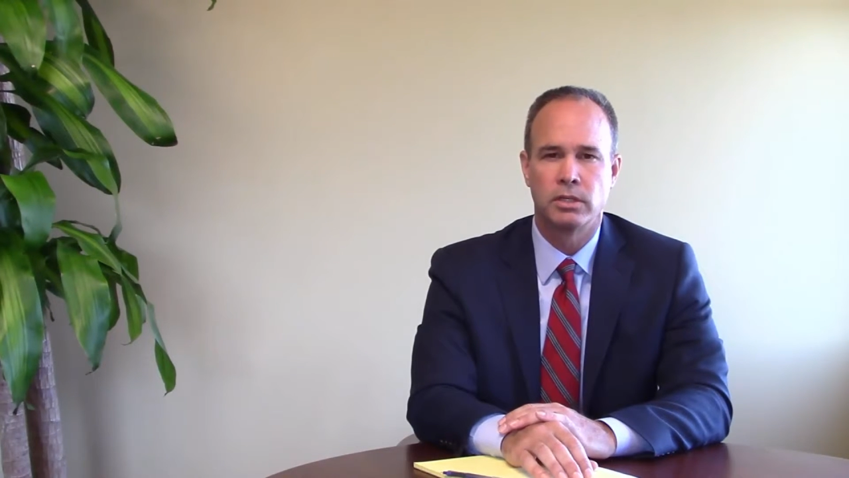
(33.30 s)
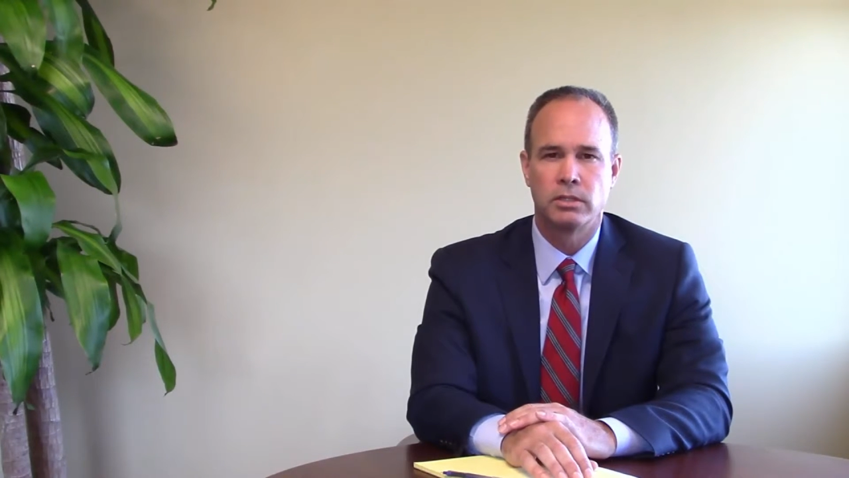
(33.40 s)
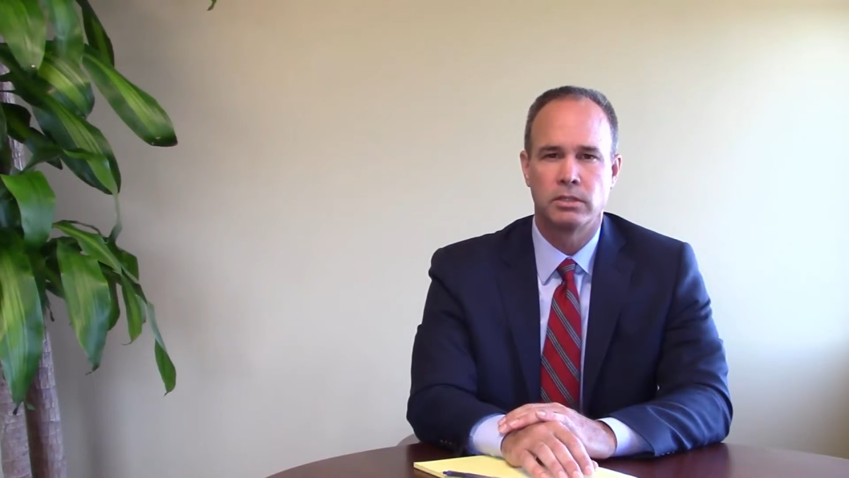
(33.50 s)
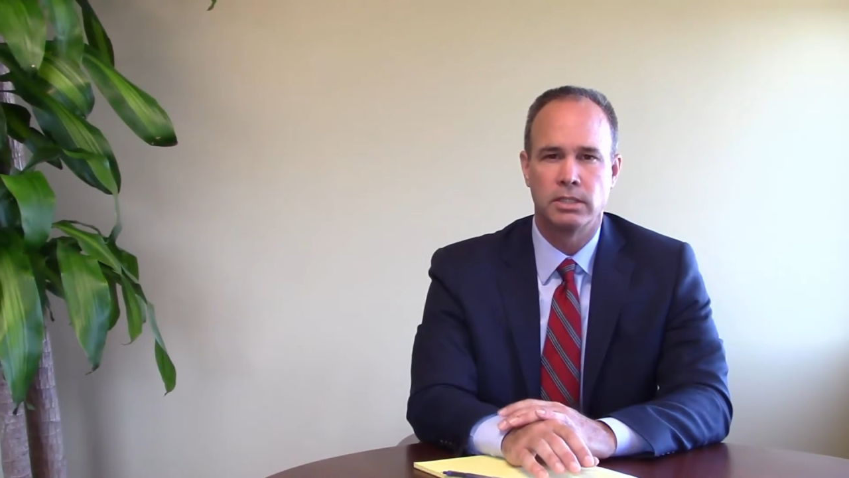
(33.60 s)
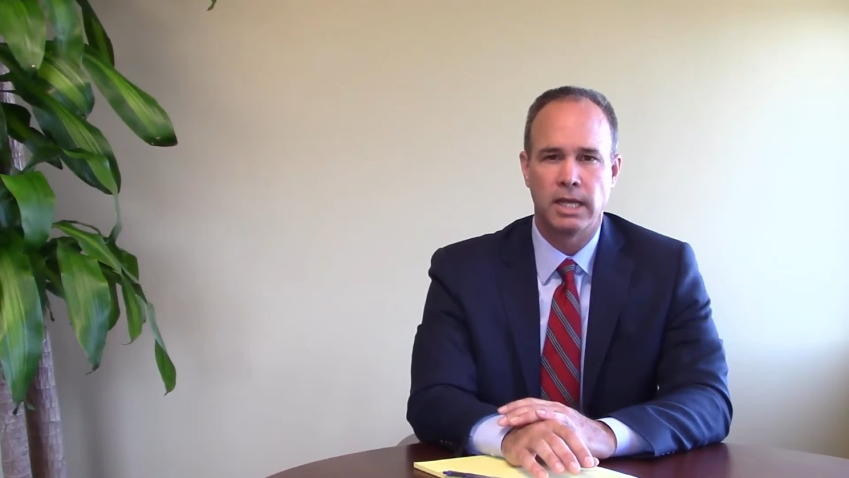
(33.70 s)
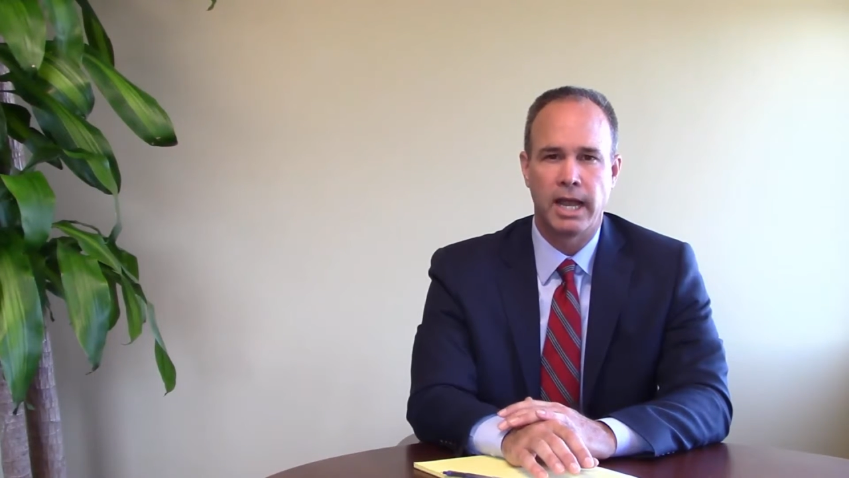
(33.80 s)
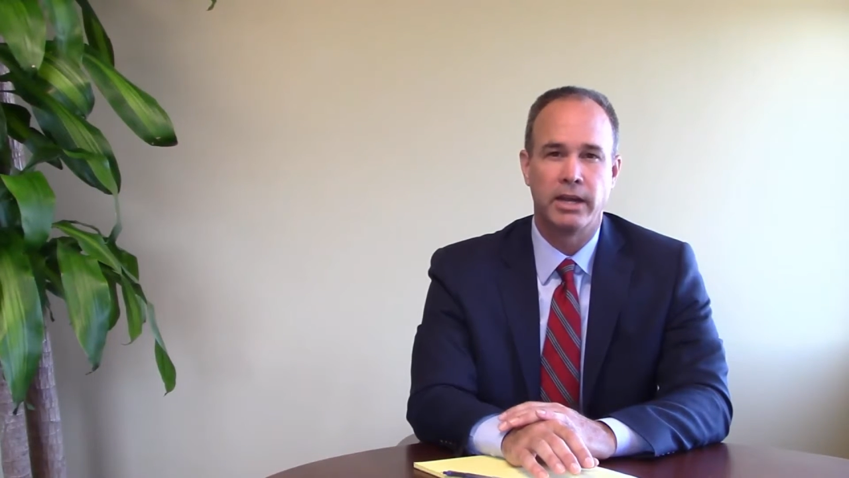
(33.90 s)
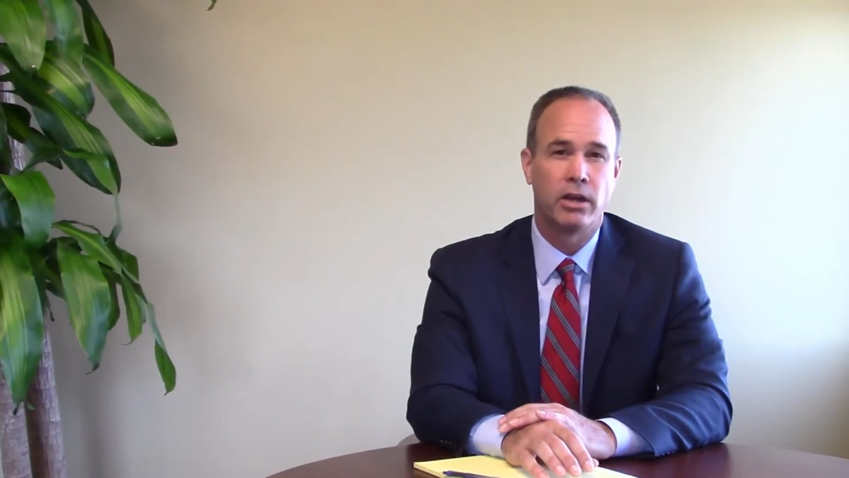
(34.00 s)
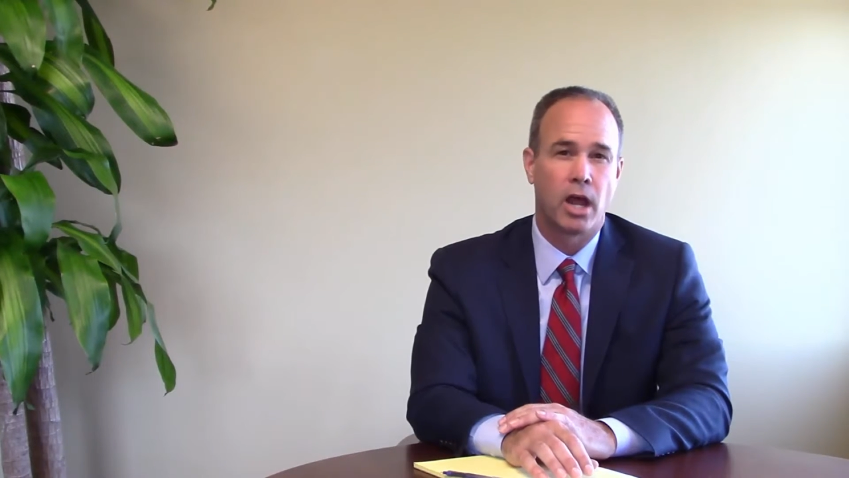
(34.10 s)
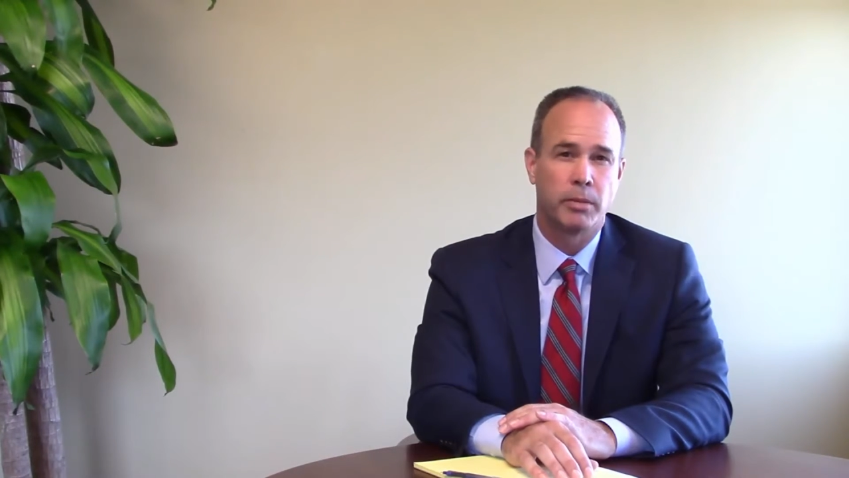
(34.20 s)
to die in
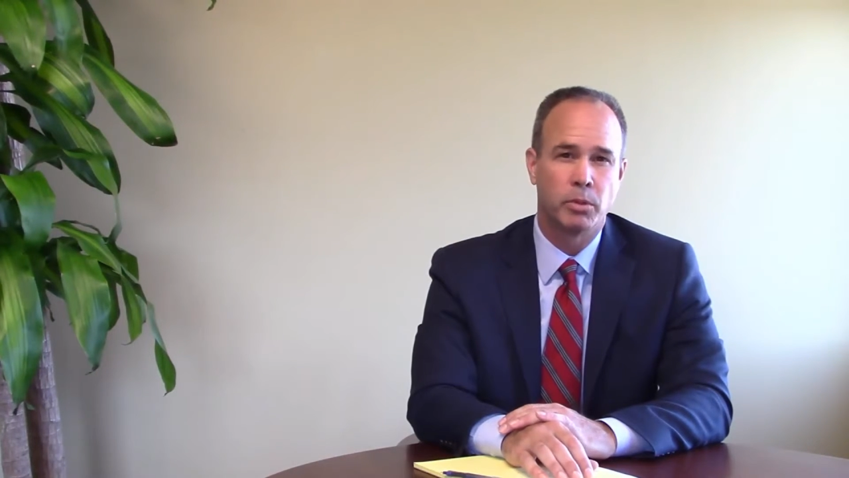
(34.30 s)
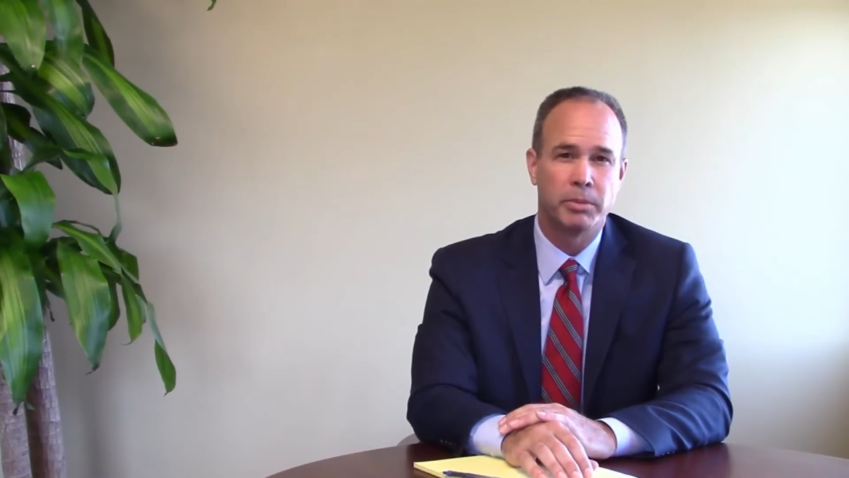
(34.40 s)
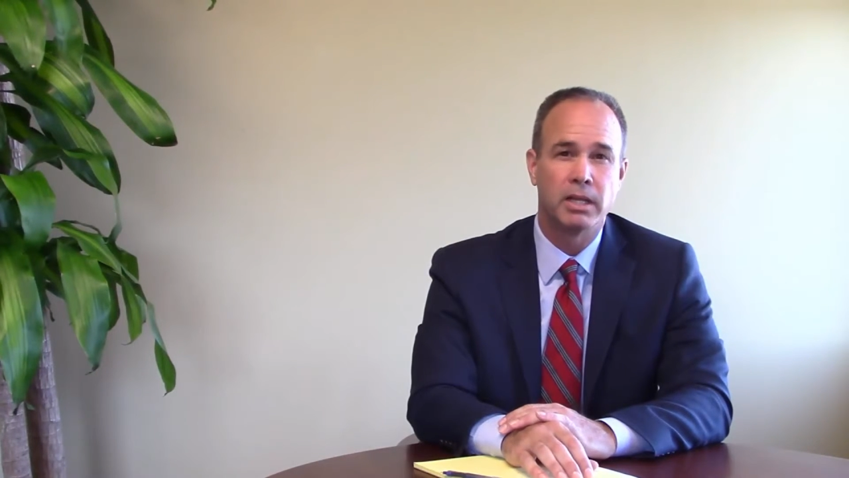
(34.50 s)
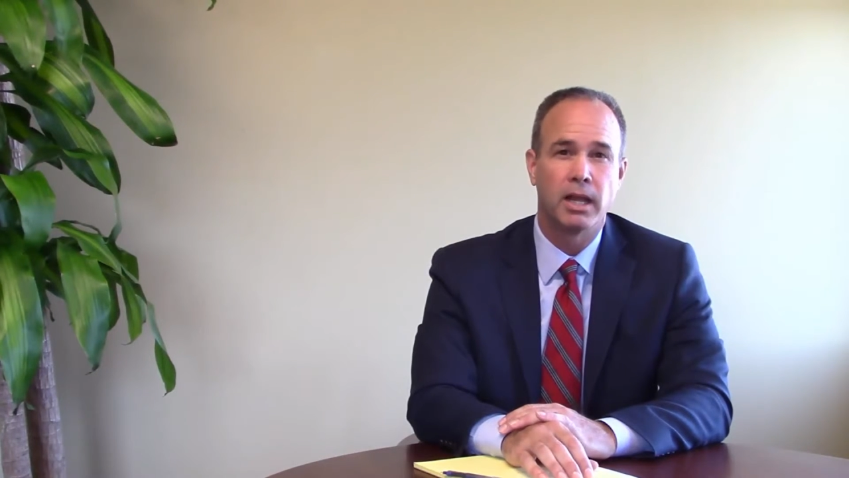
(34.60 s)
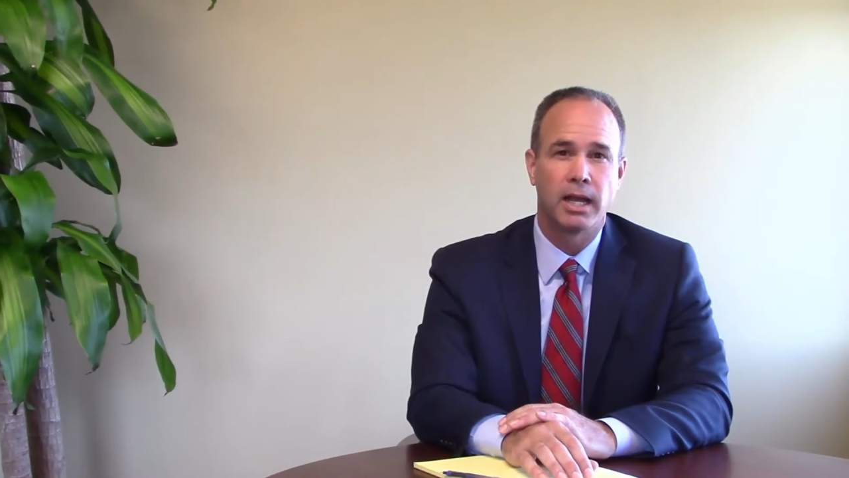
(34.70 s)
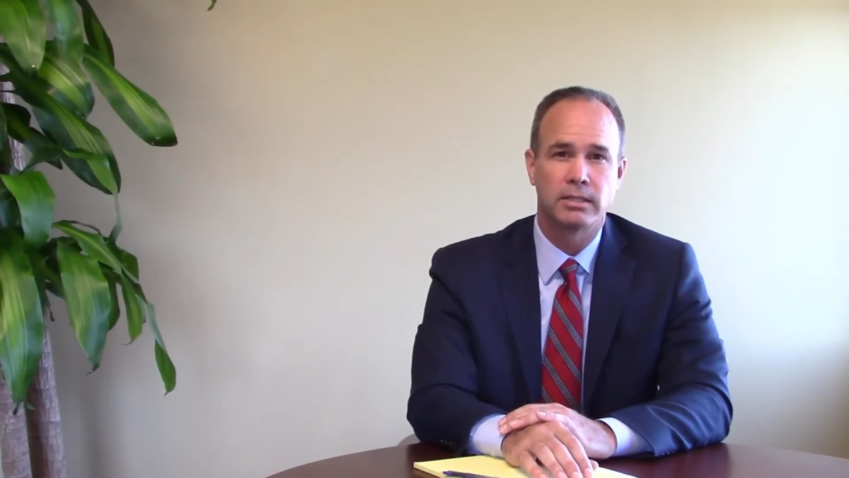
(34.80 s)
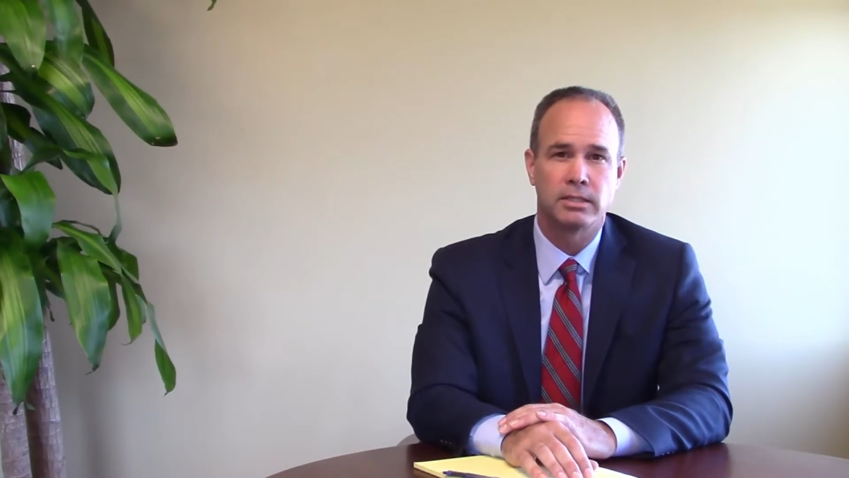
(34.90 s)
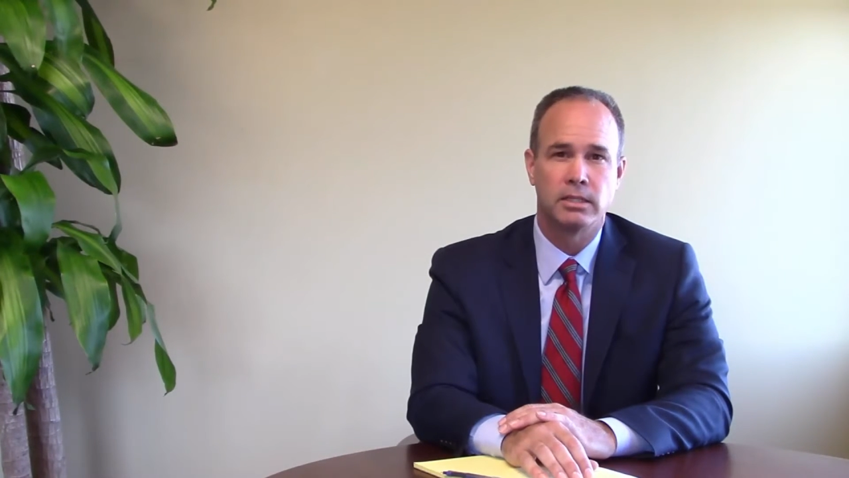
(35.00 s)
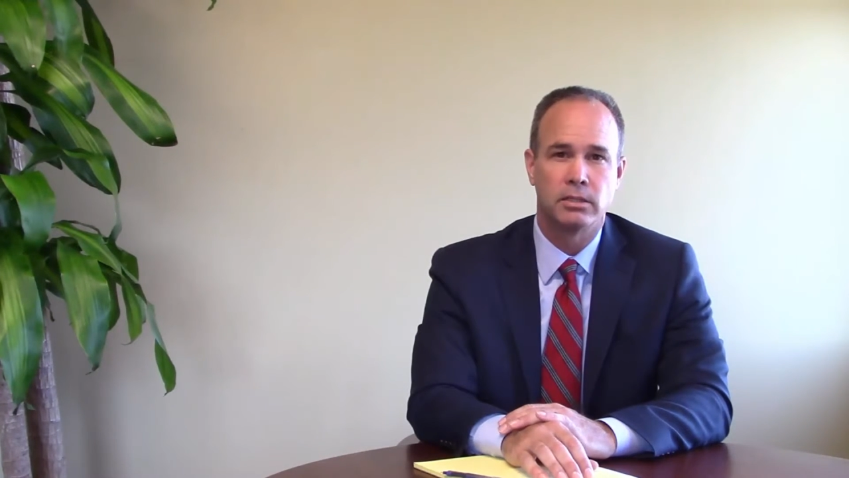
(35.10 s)
an automobile accident,